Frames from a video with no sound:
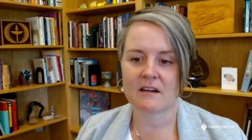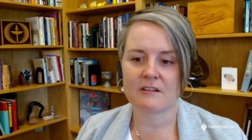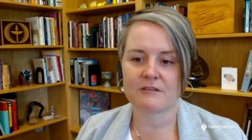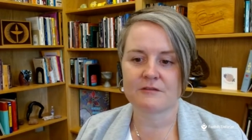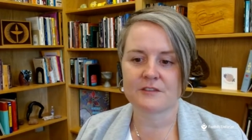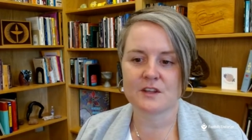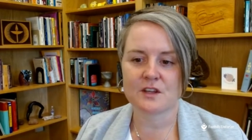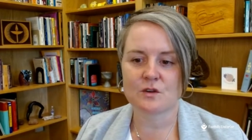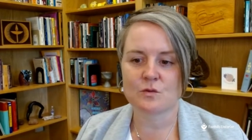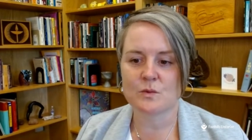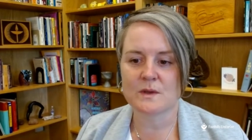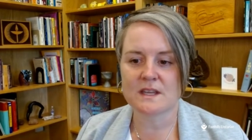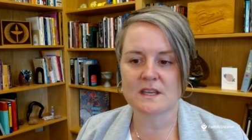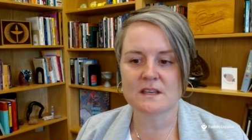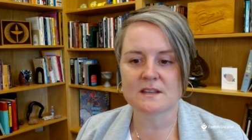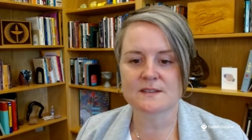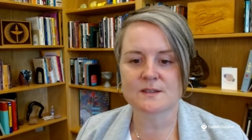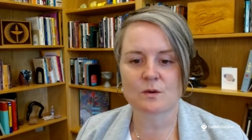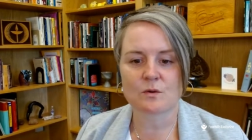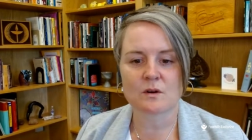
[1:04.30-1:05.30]
a few
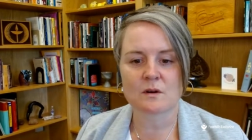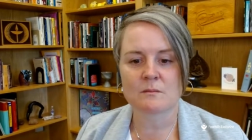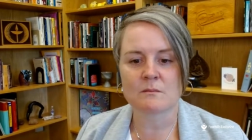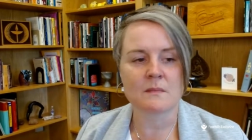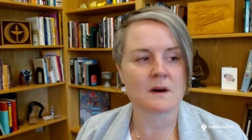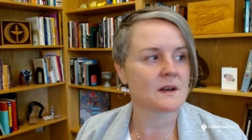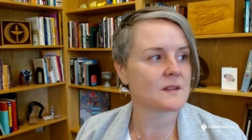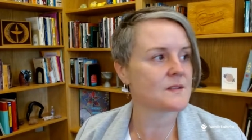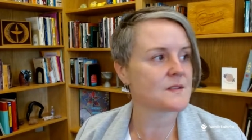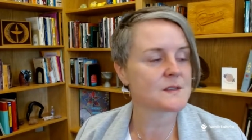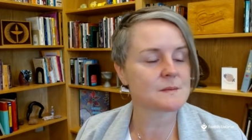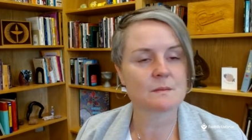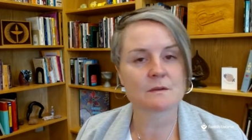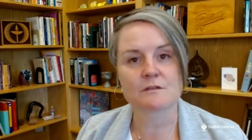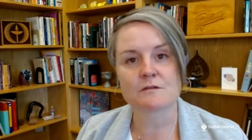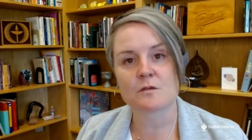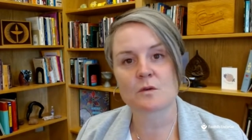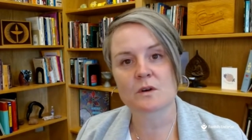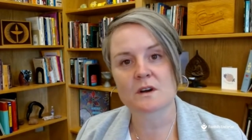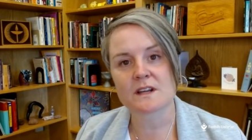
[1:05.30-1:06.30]
weeks or months
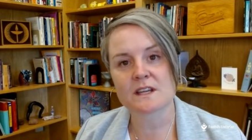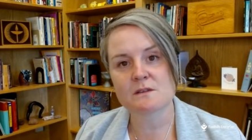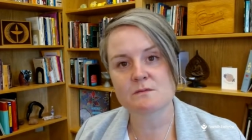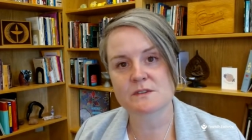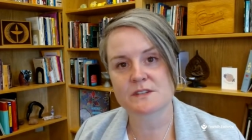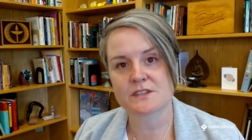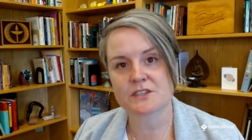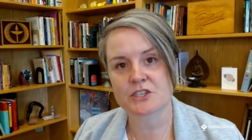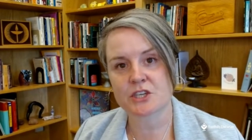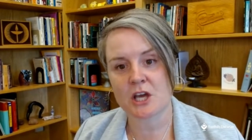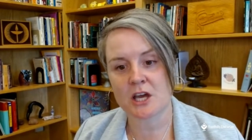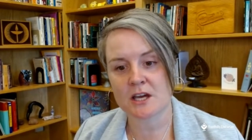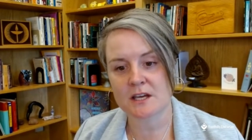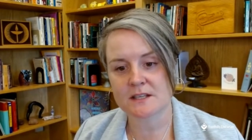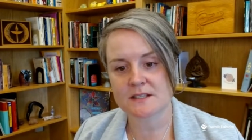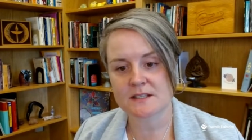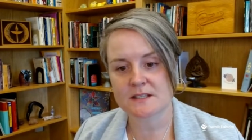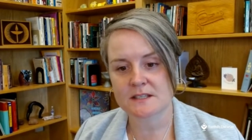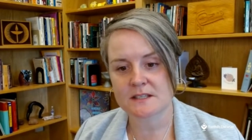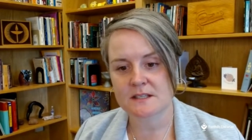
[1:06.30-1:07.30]
before he was
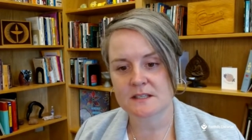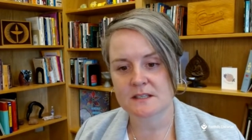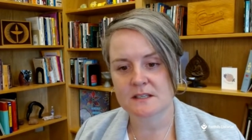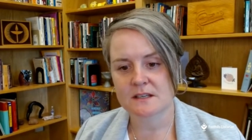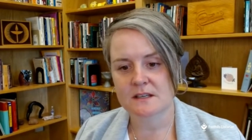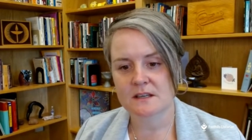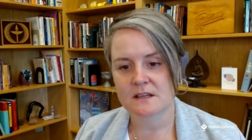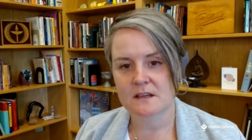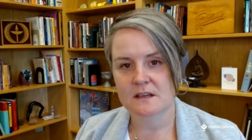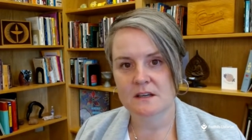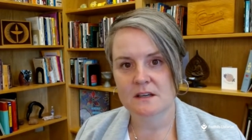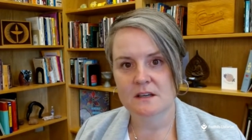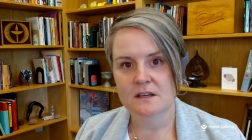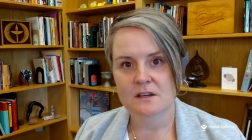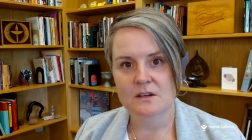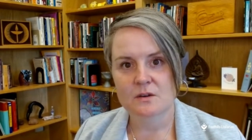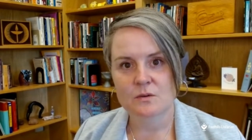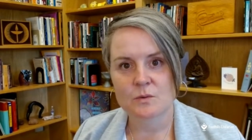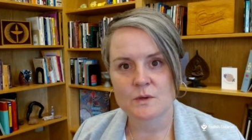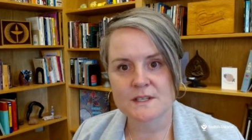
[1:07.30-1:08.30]
shot.
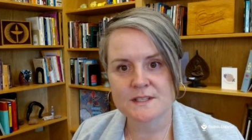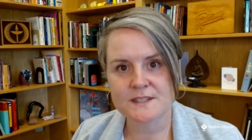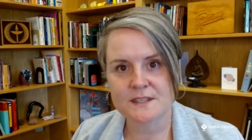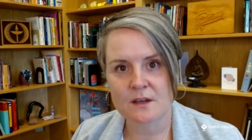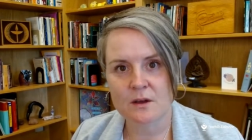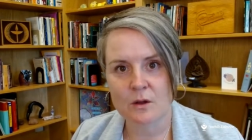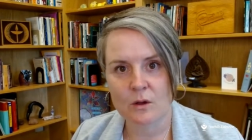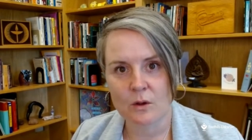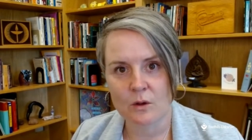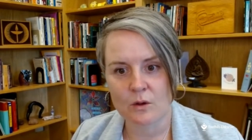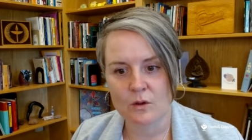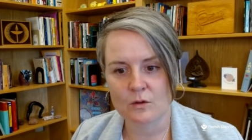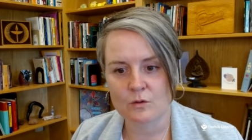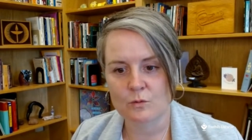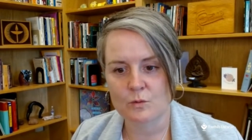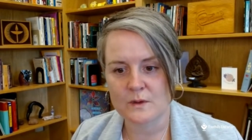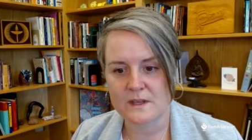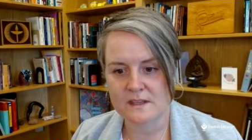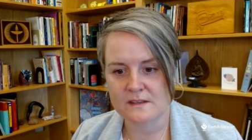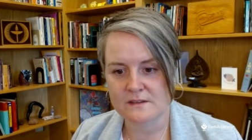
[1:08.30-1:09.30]
Was the whole
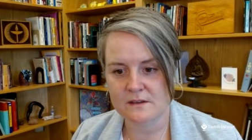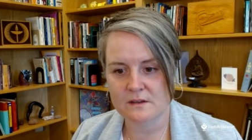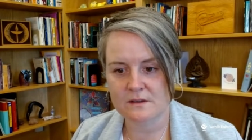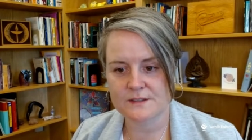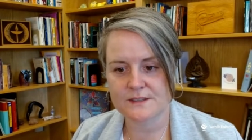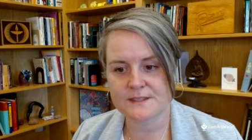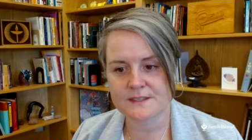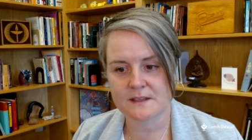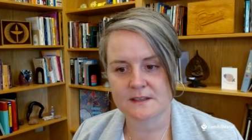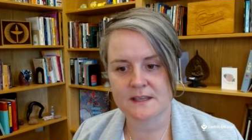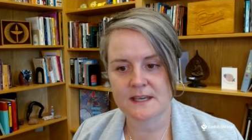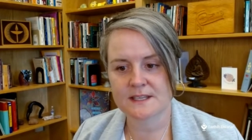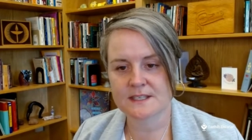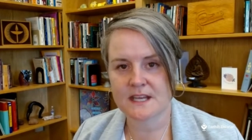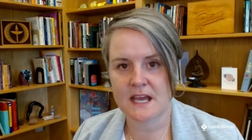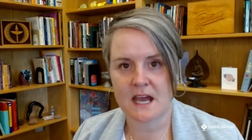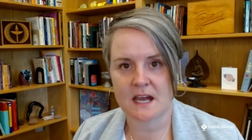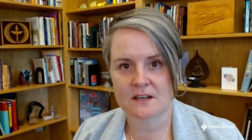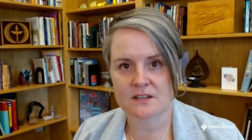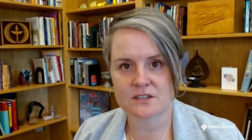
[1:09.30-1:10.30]
weasel still
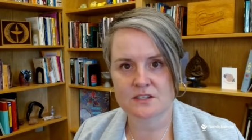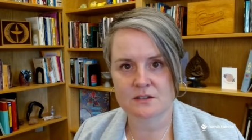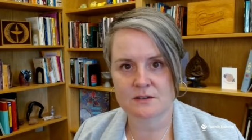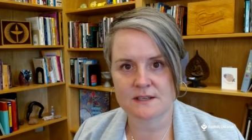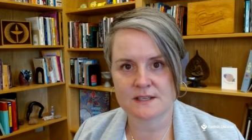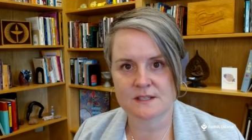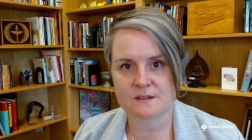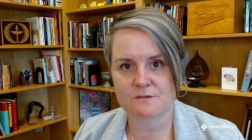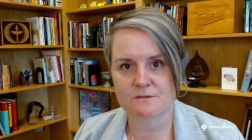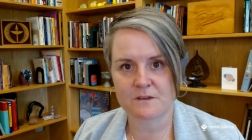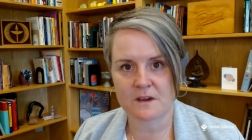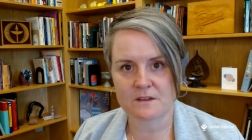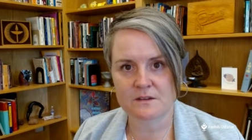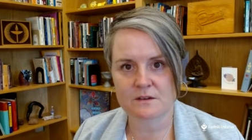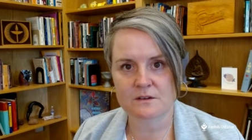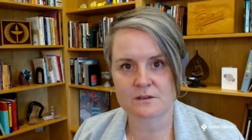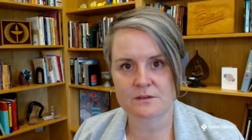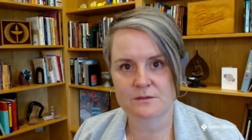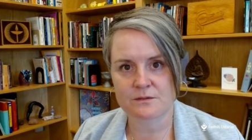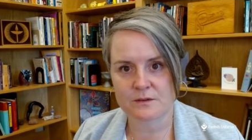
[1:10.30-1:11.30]
attached to his
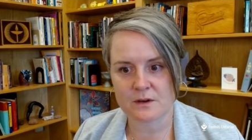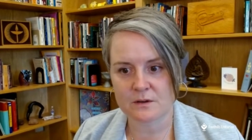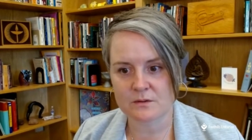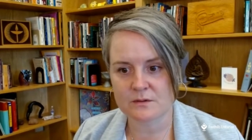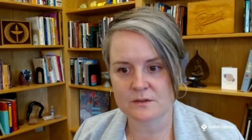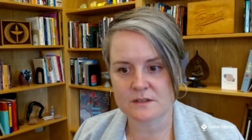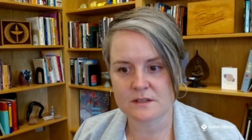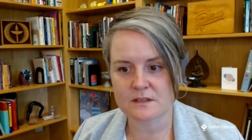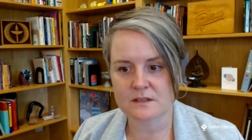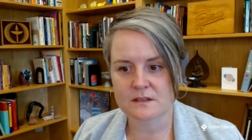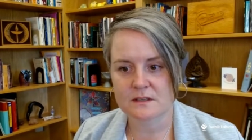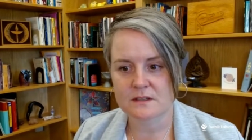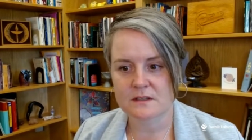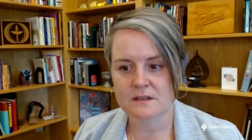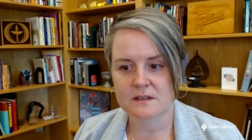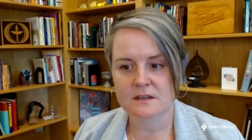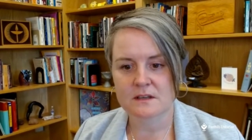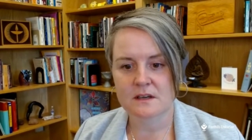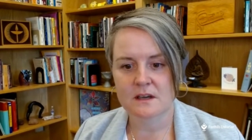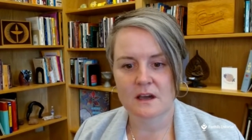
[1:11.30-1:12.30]
feathered throat?
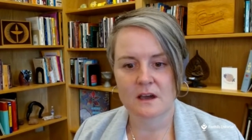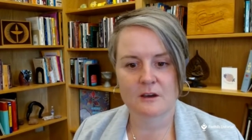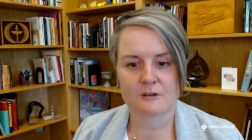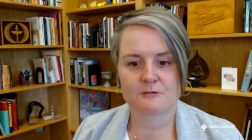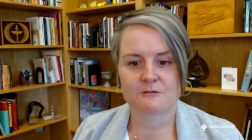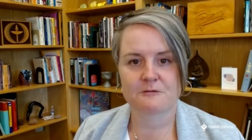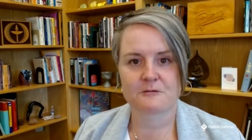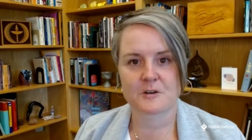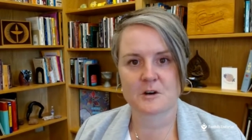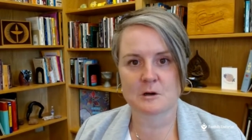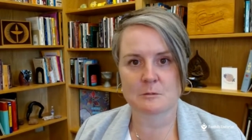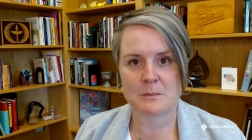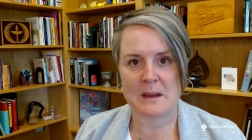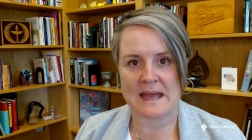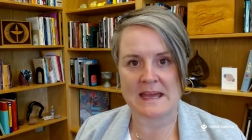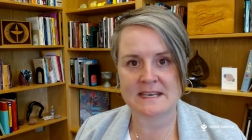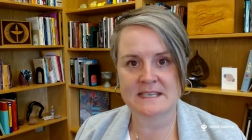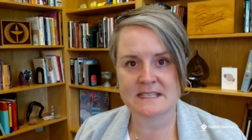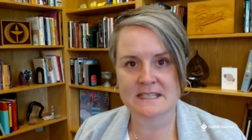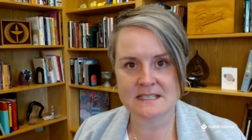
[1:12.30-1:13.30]
A fur
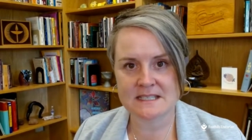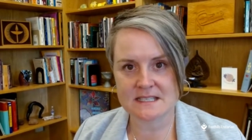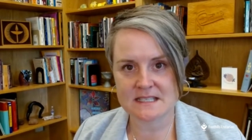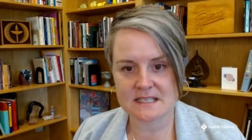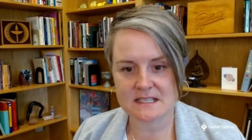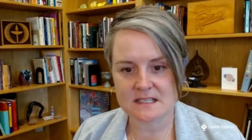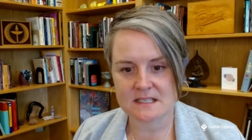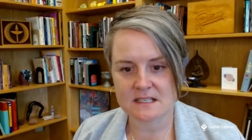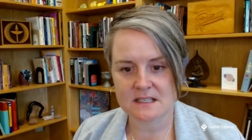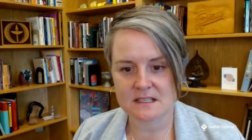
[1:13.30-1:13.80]
pendant?